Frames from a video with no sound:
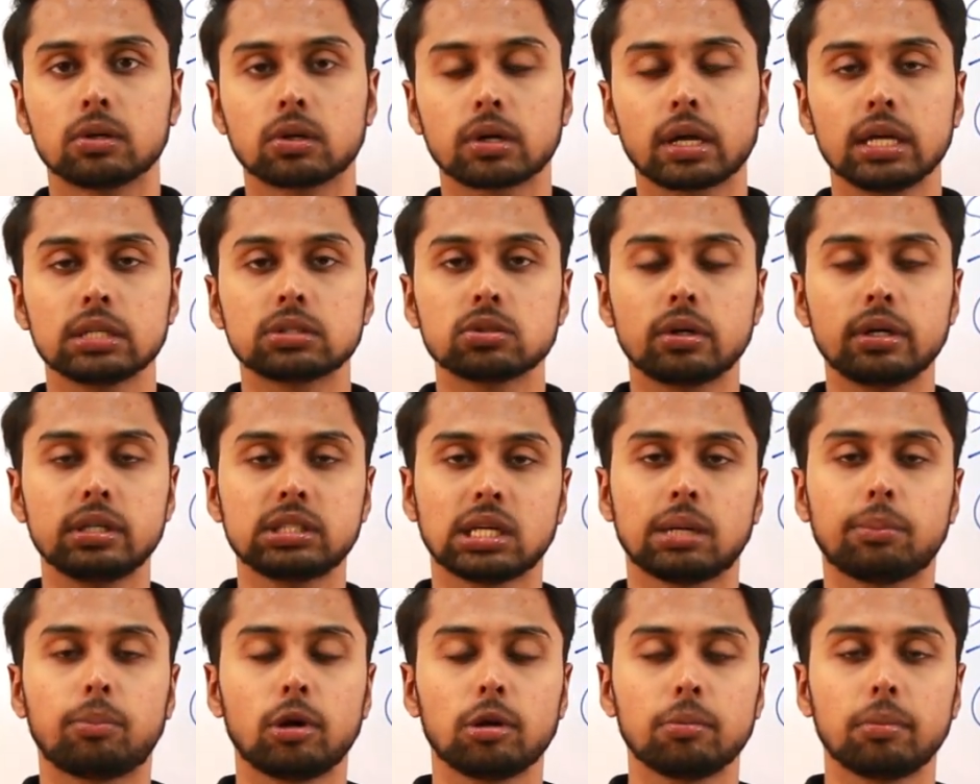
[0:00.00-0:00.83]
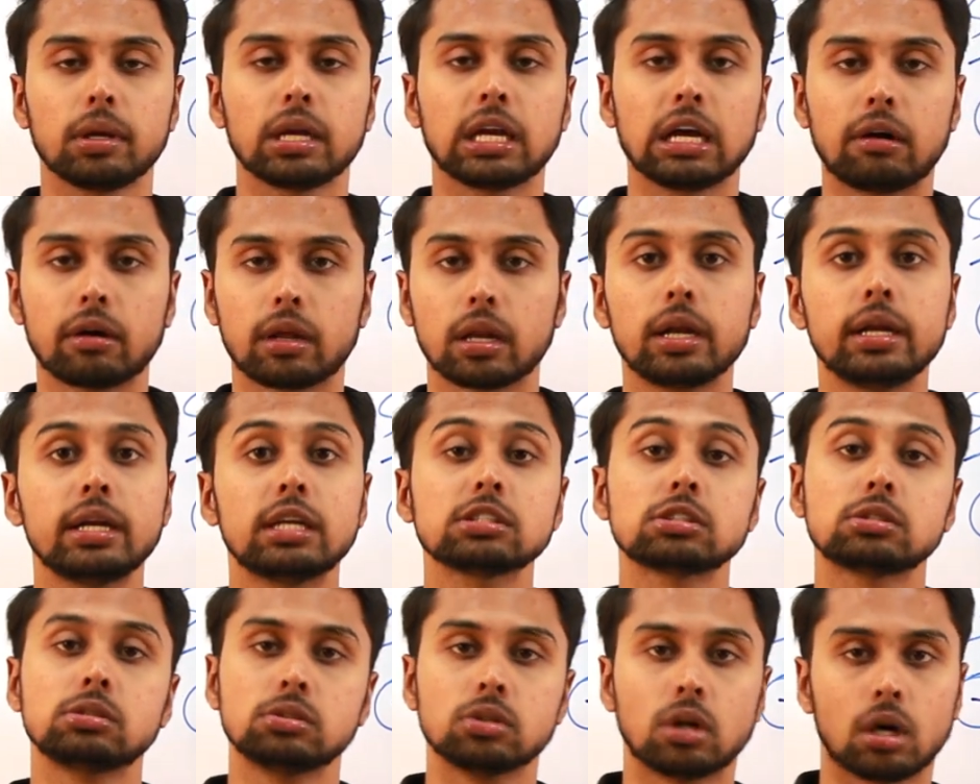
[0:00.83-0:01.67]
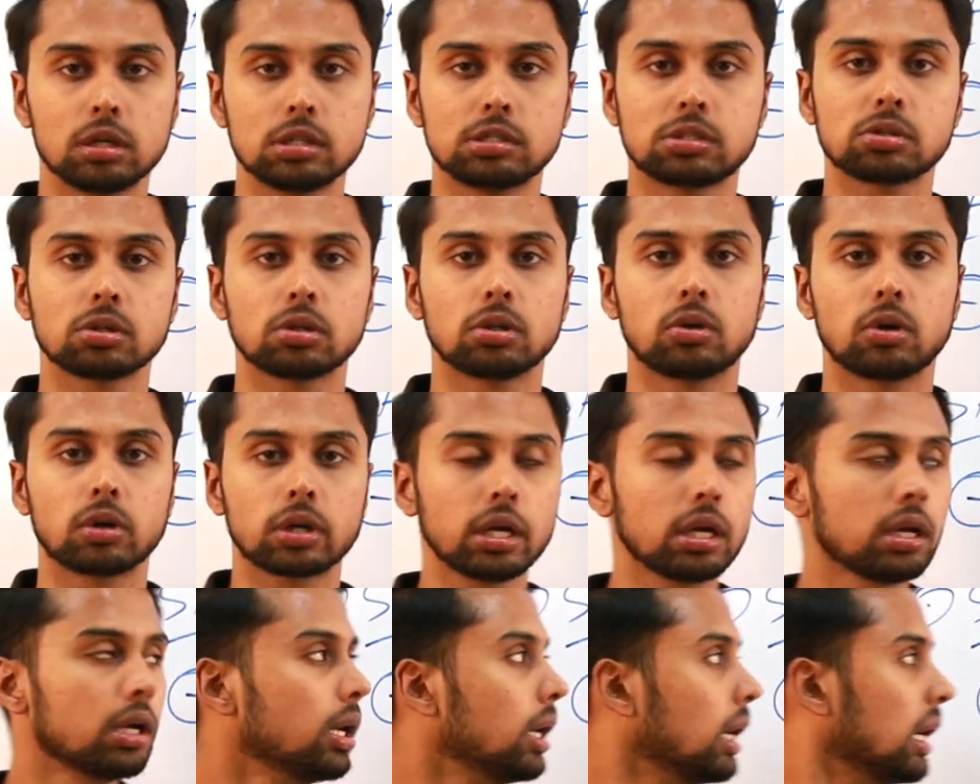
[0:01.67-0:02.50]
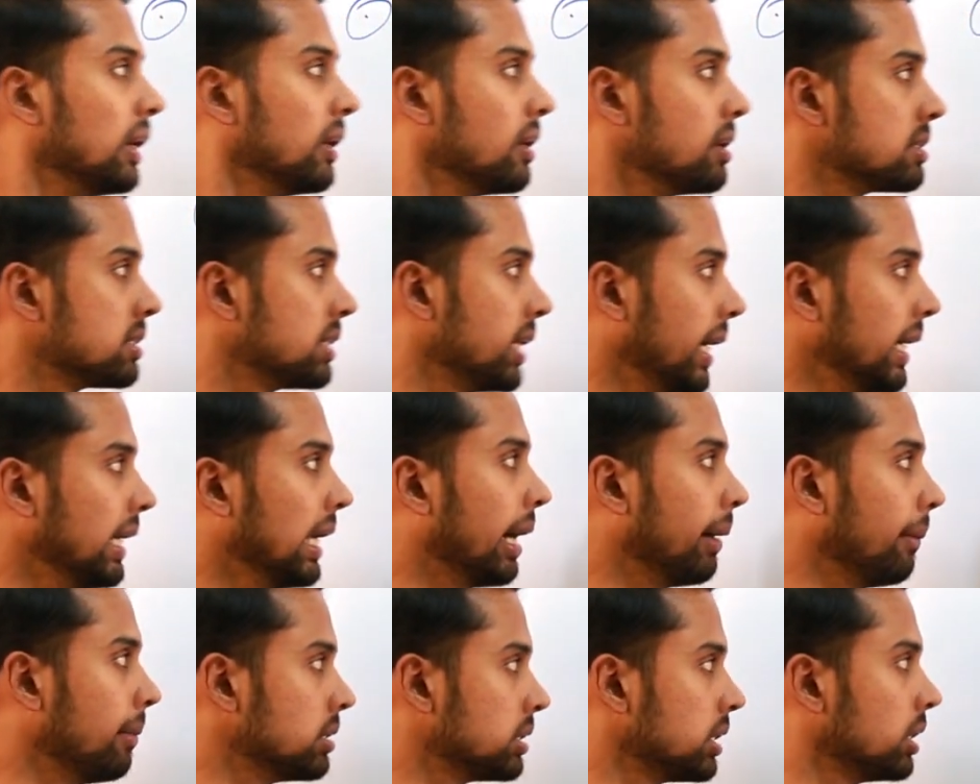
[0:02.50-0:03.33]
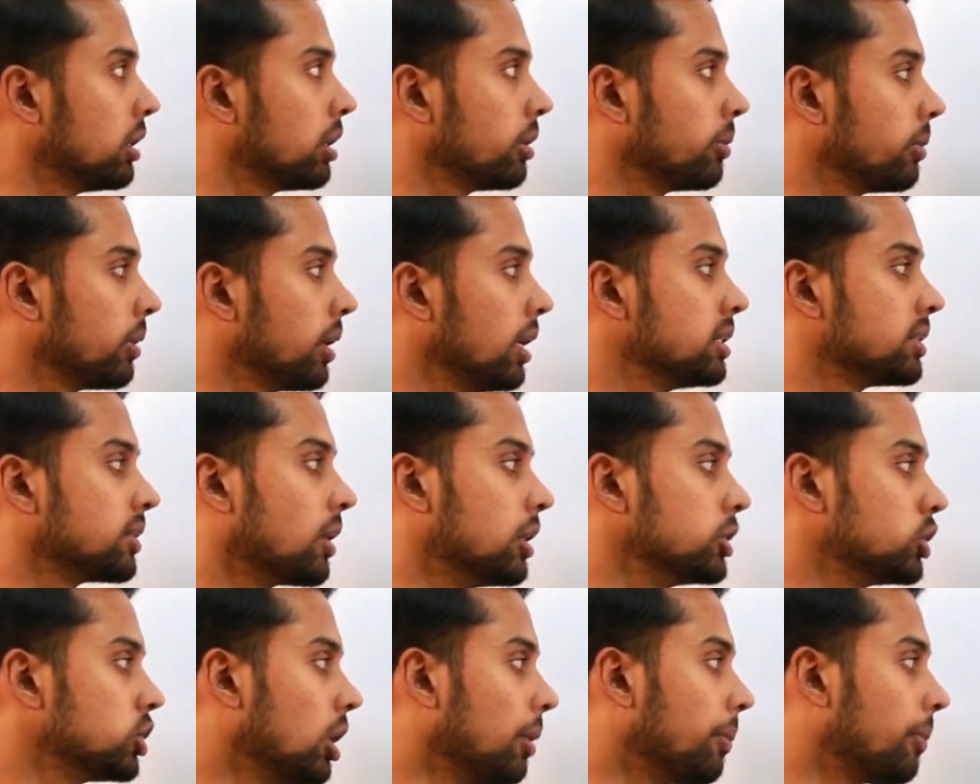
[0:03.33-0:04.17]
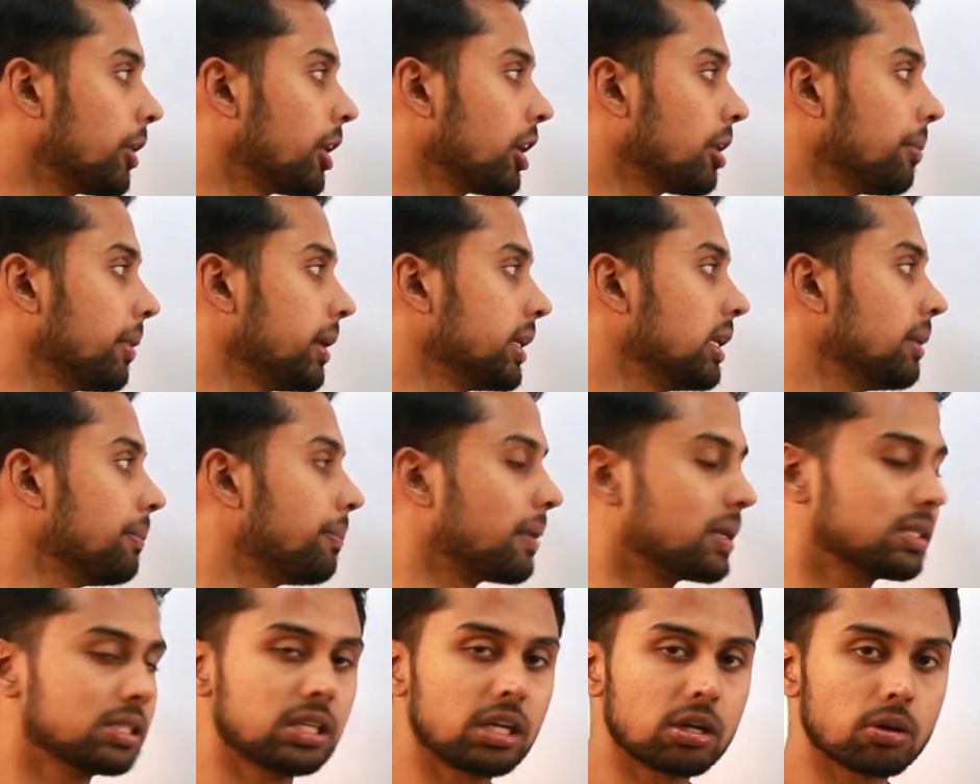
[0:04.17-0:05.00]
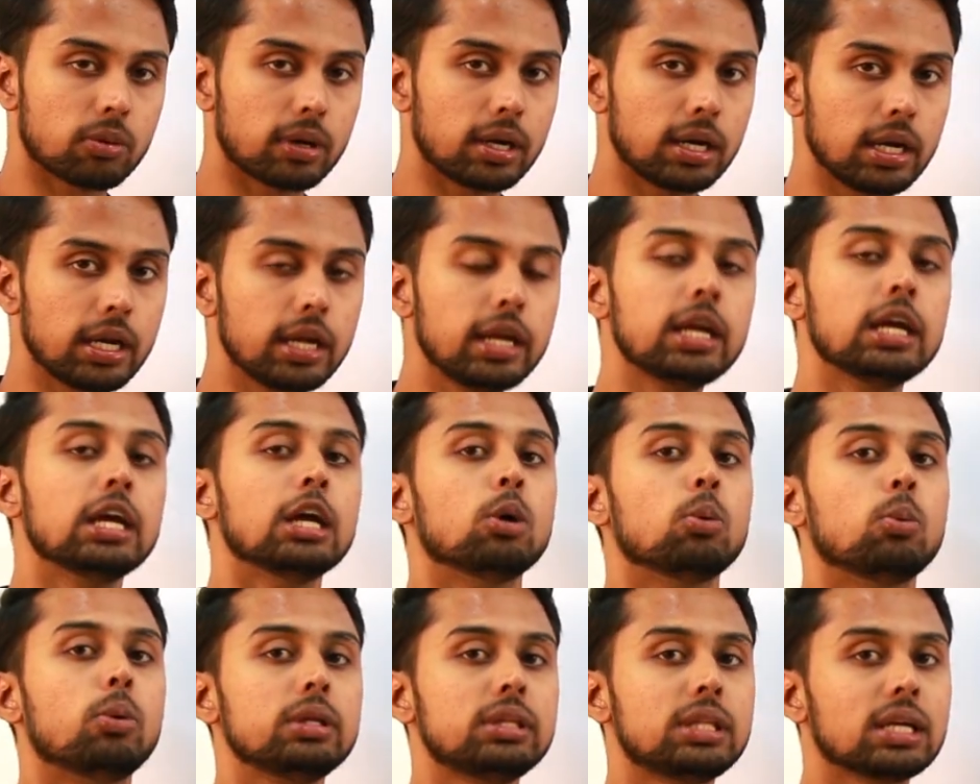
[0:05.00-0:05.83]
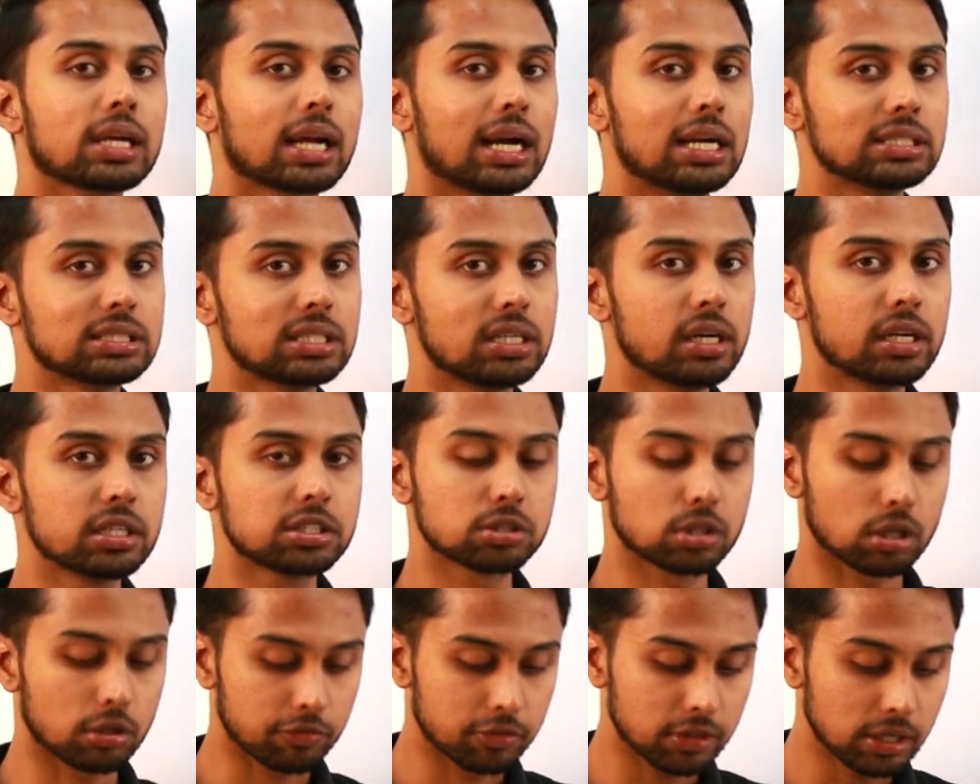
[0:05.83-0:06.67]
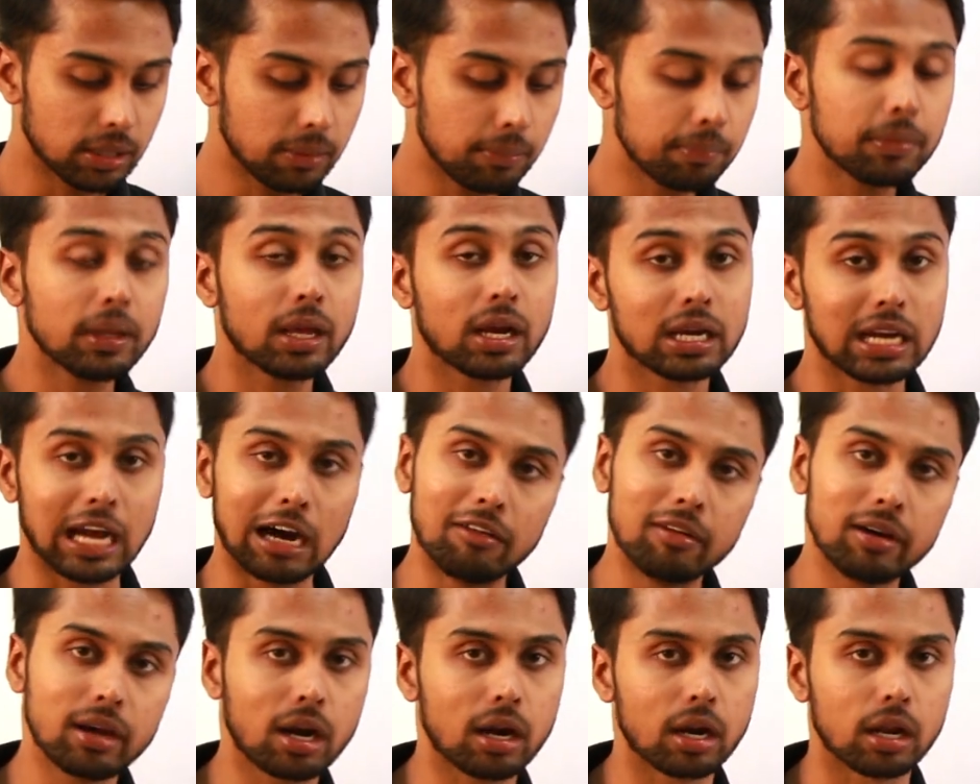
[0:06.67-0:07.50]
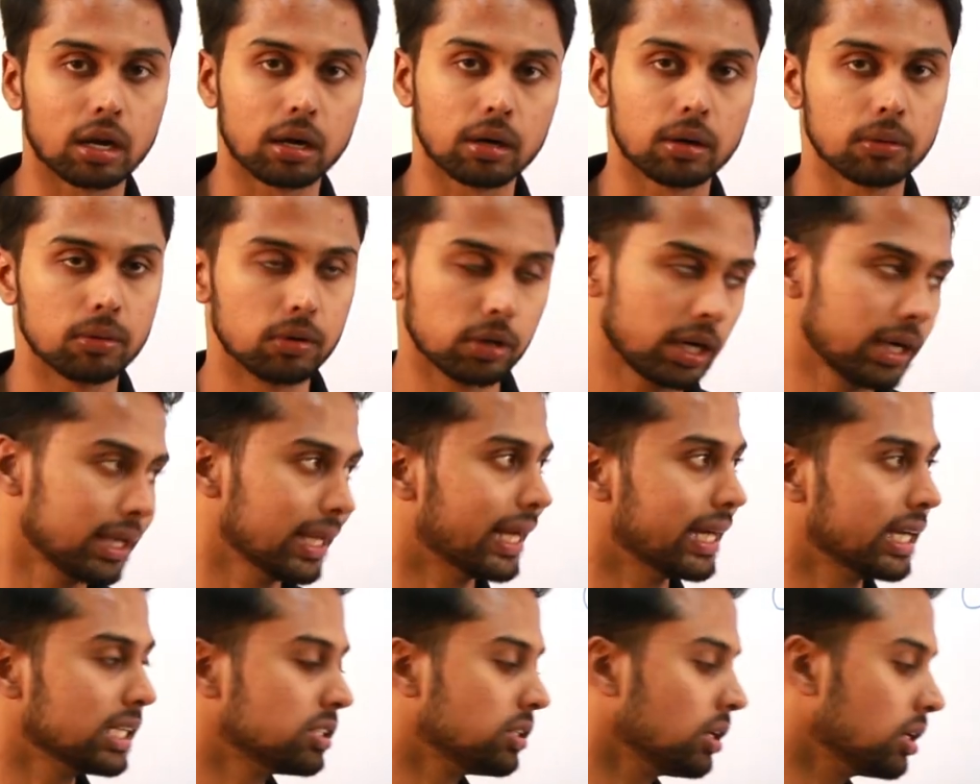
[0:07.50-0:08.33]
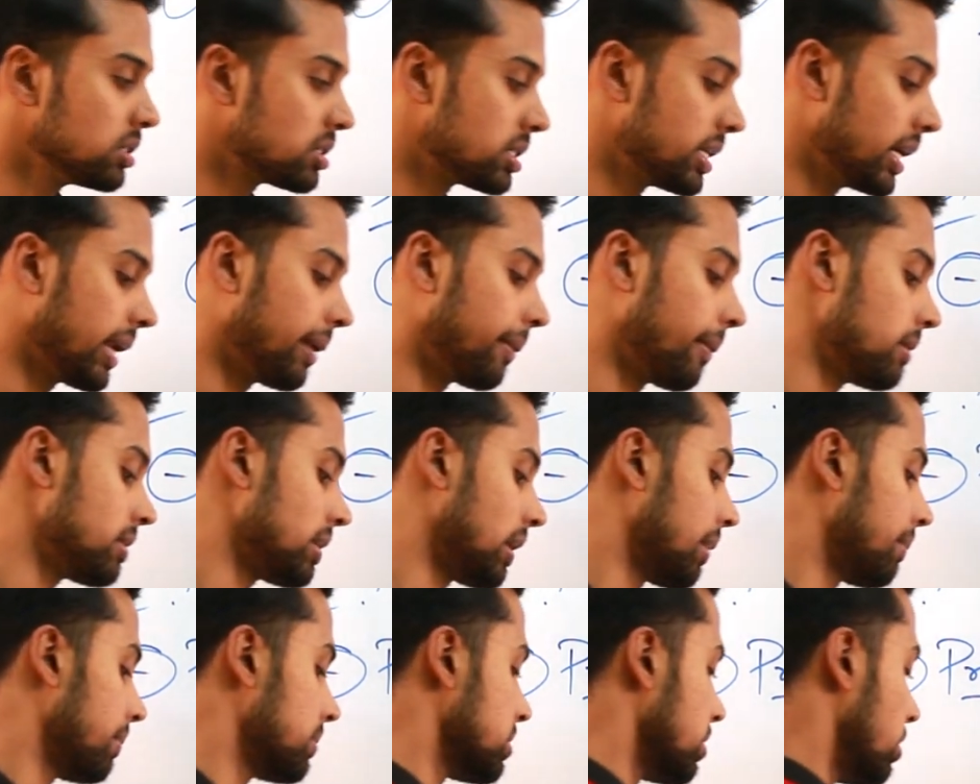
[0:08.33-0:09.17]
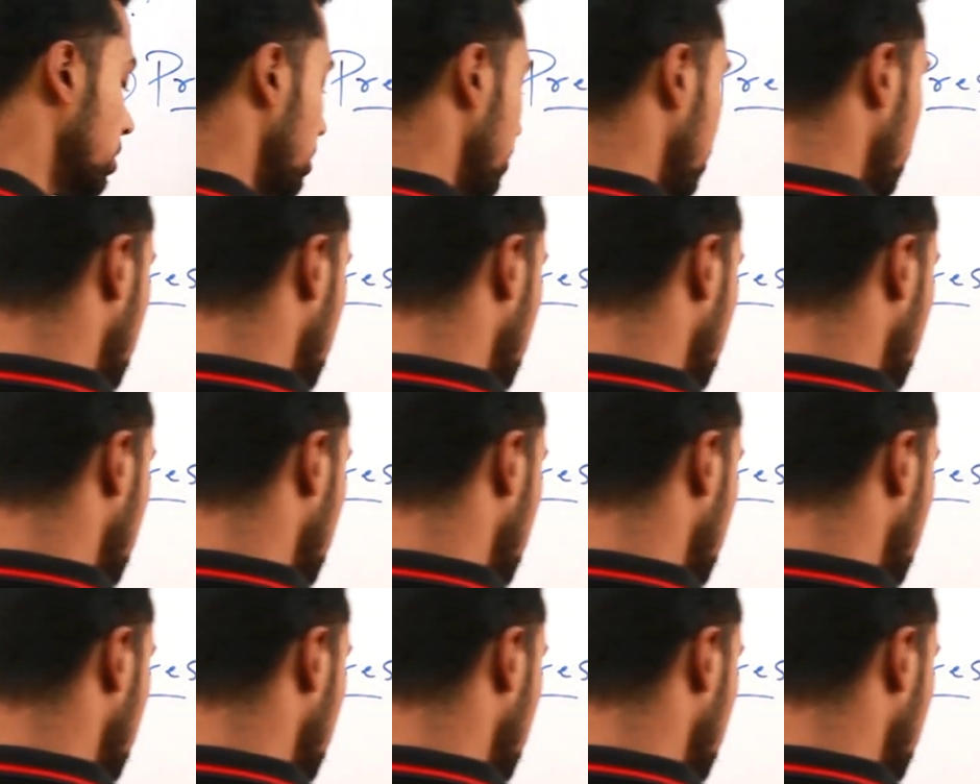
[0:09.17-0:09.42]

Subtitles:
Okay, so it is appointed by governor. It is not so. Okay, your State Administrative Tribunal is also appointed by the president only with the consultation of the governor. Okay, that is your State Administrative